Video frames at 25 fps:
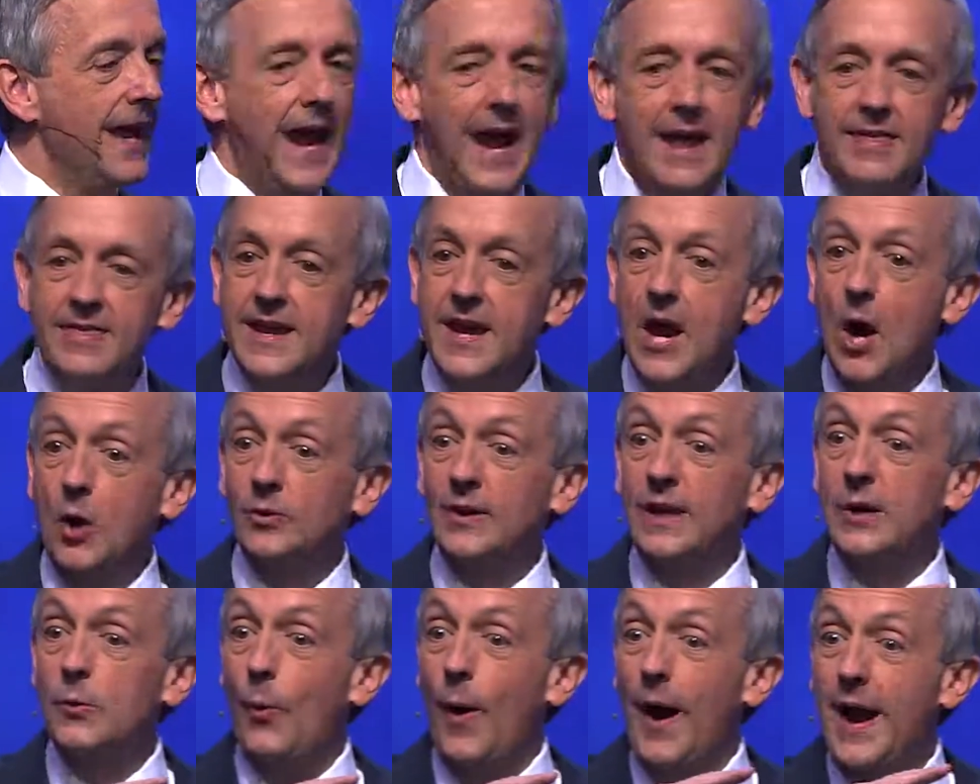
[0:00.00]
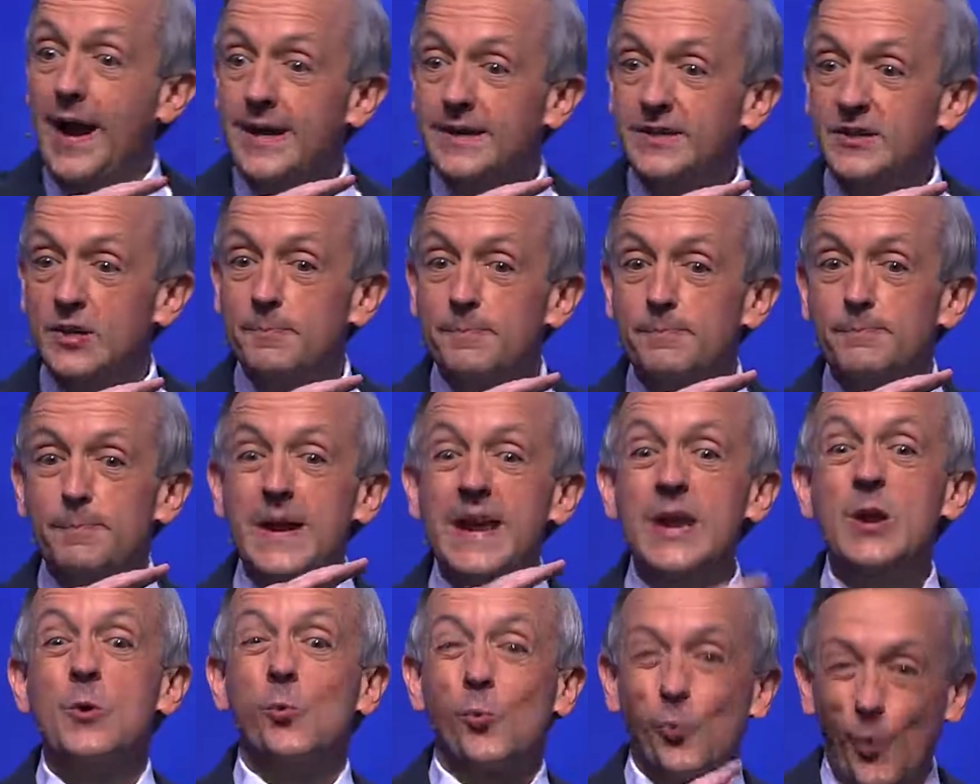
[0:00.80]
And the only way to
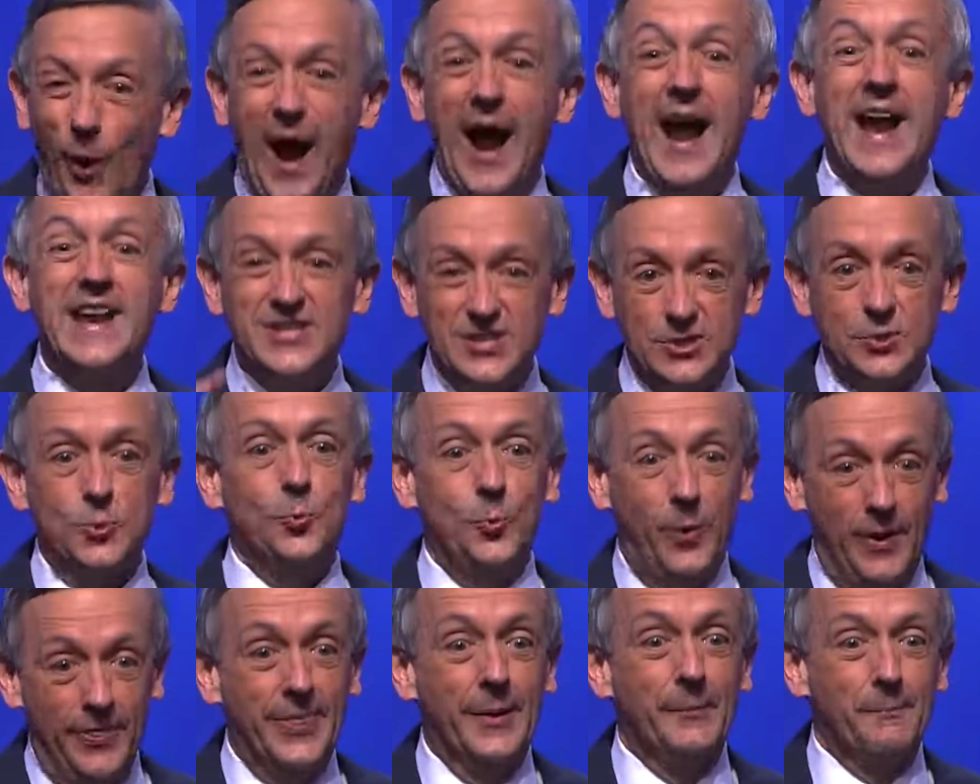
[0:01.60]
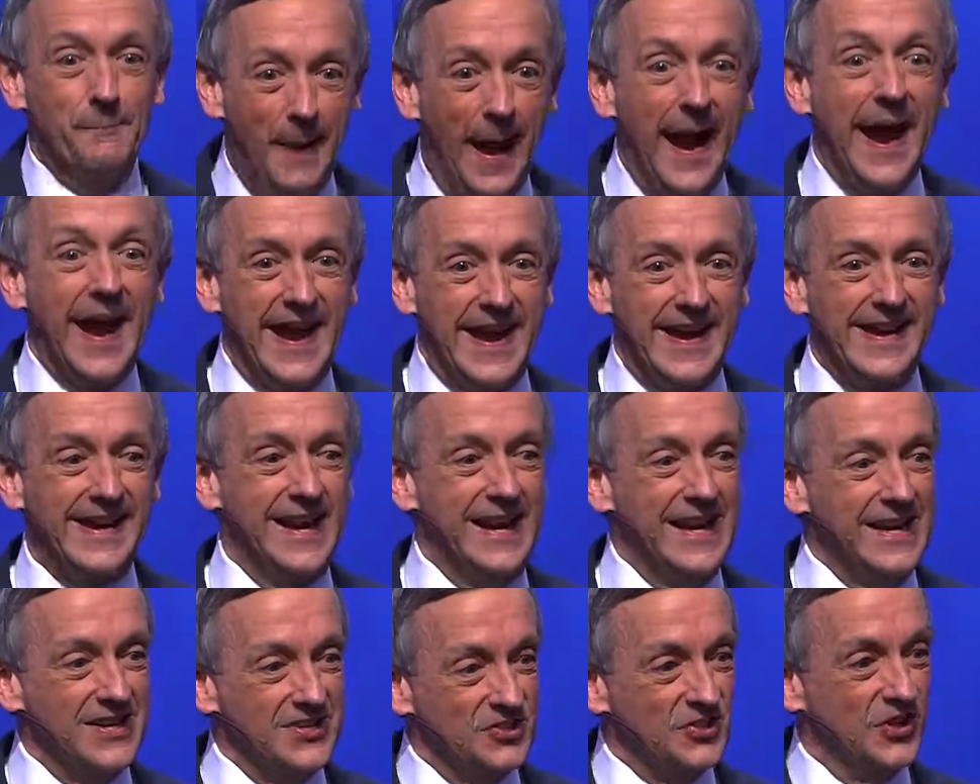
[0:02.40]
be right with the bank
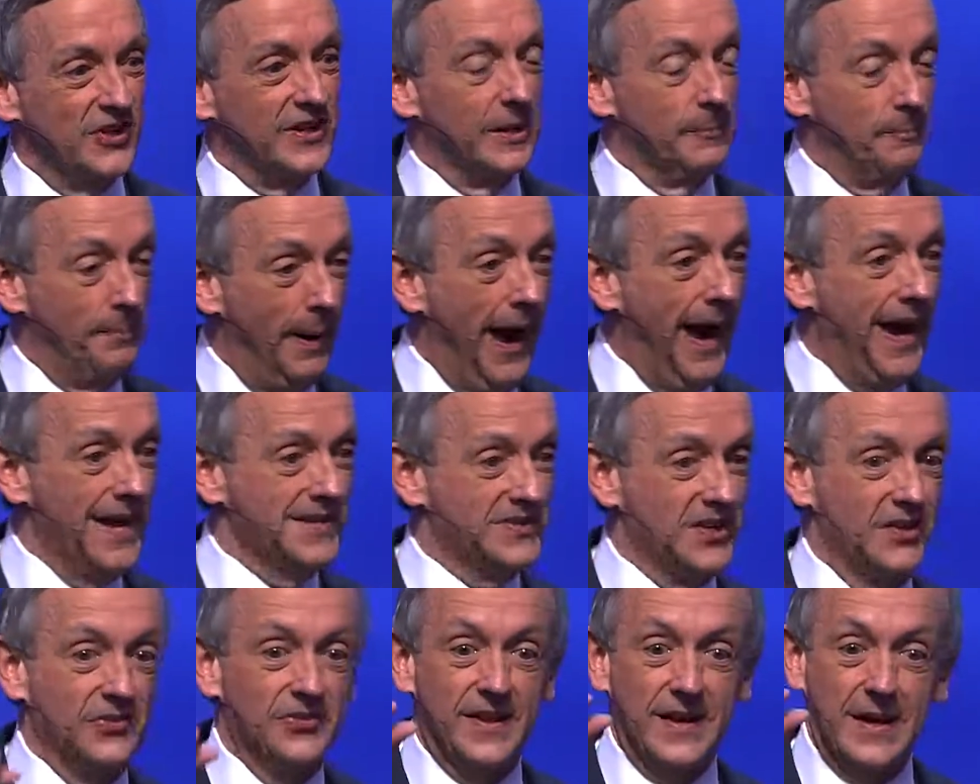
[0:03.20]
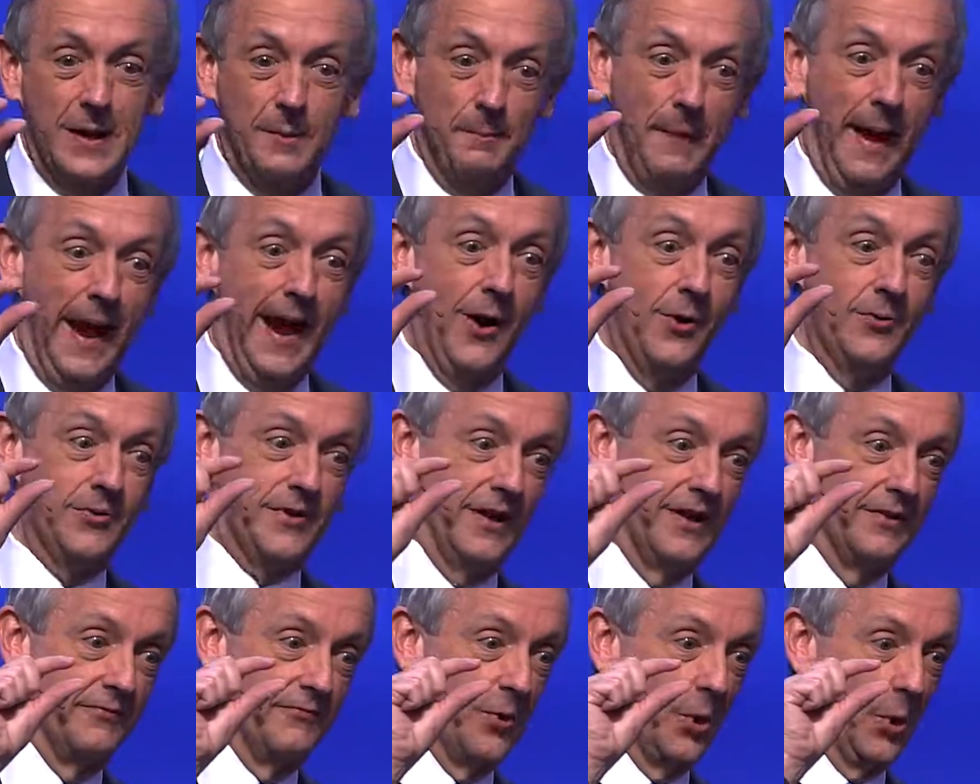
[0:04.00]
is to deposit the amount
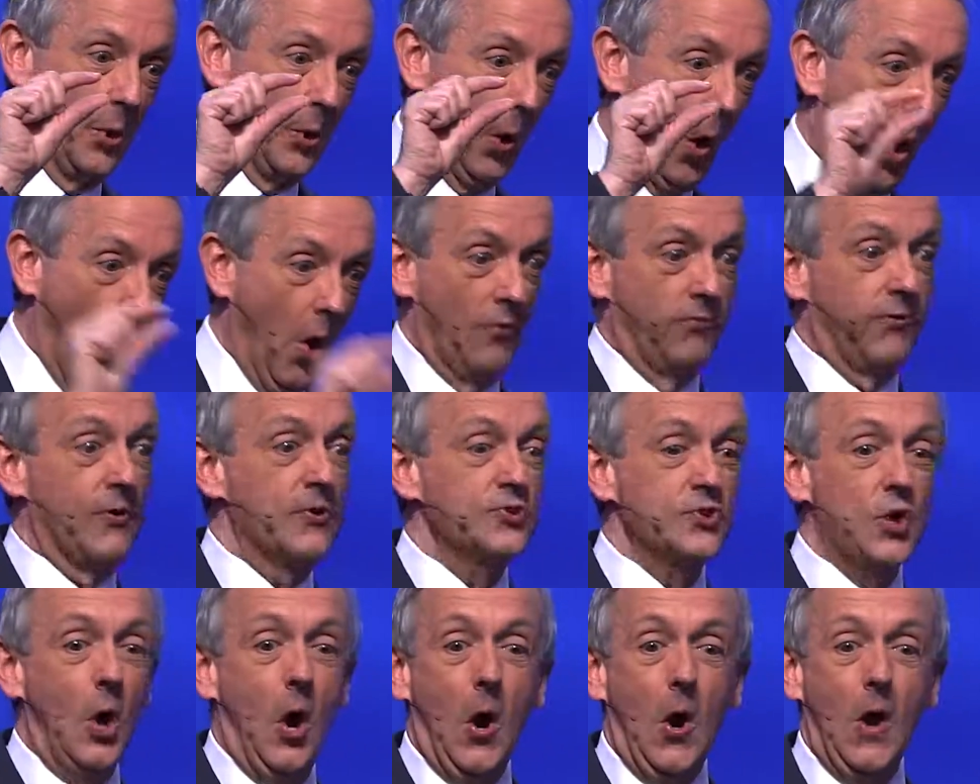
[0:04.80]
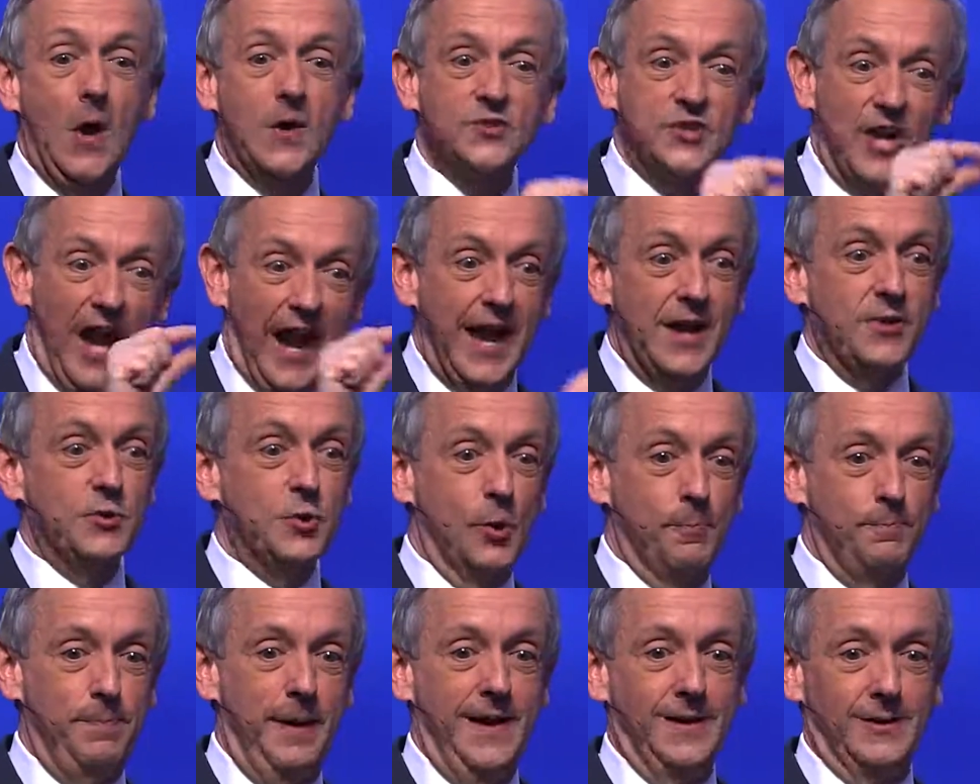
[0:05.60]
of your overcharge and
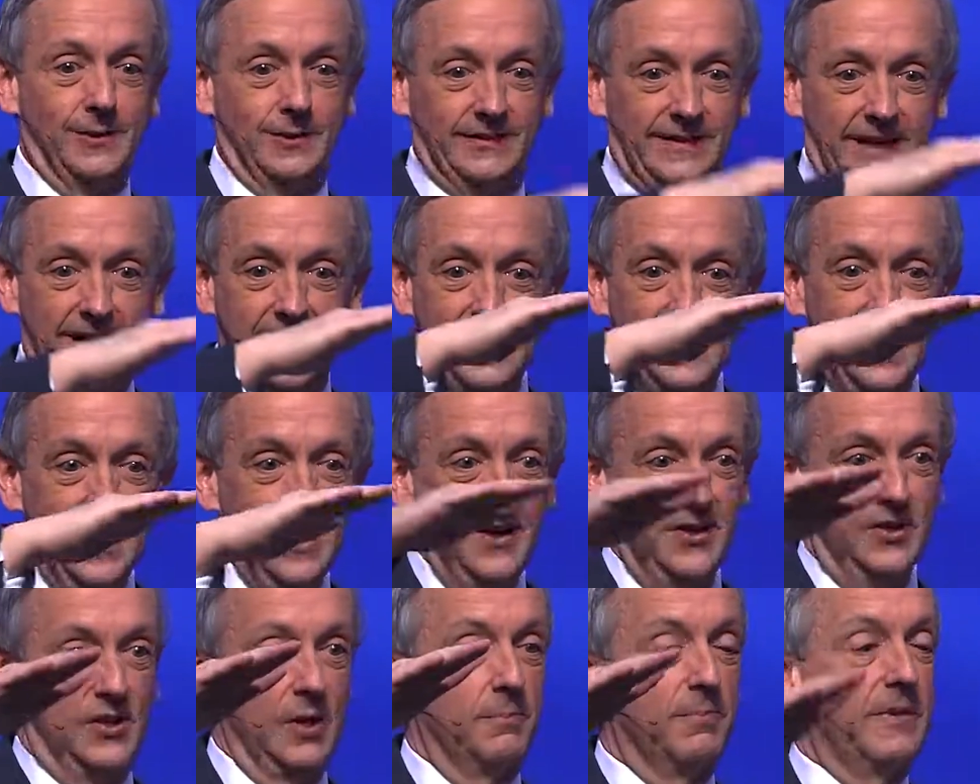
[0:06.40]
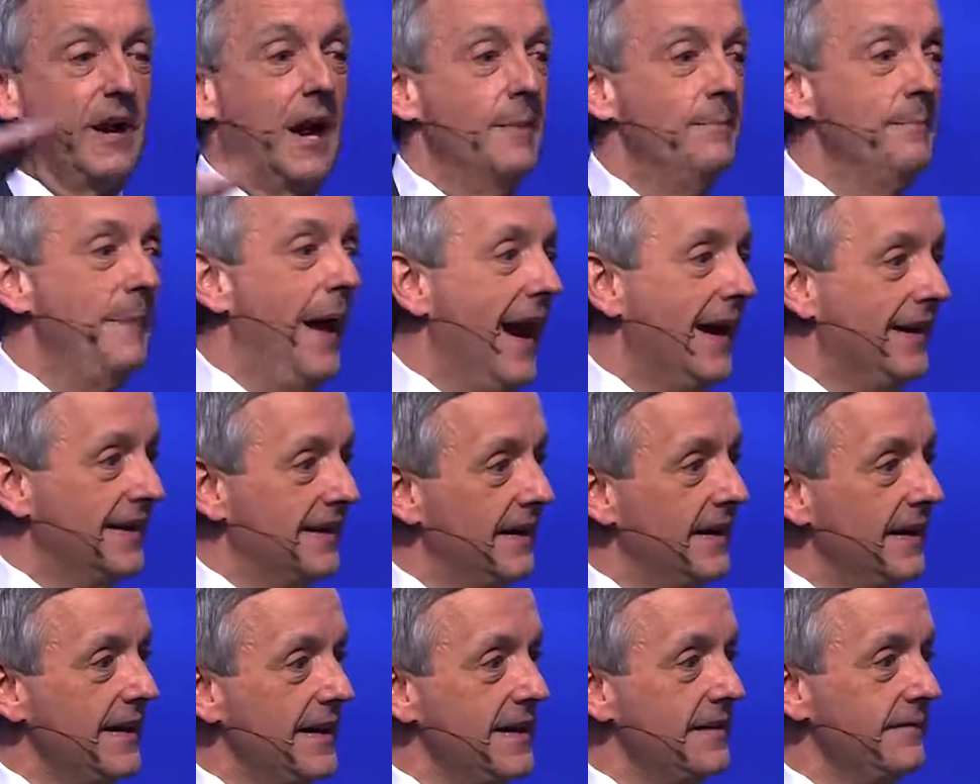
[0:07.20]
your penalty to come back
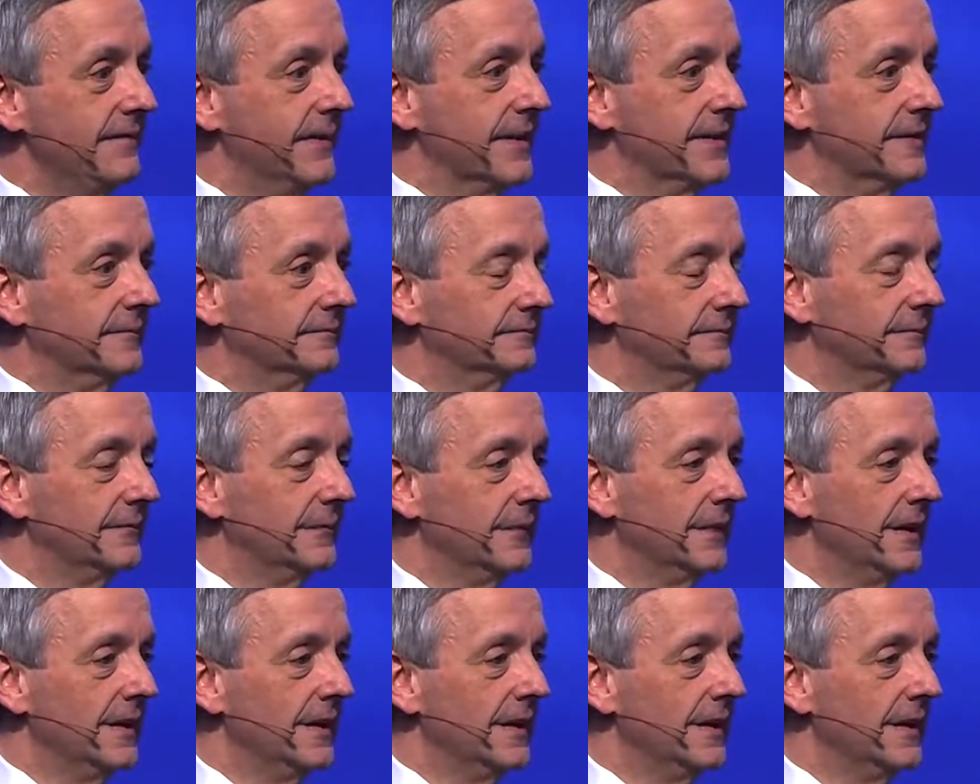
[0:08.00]
to even.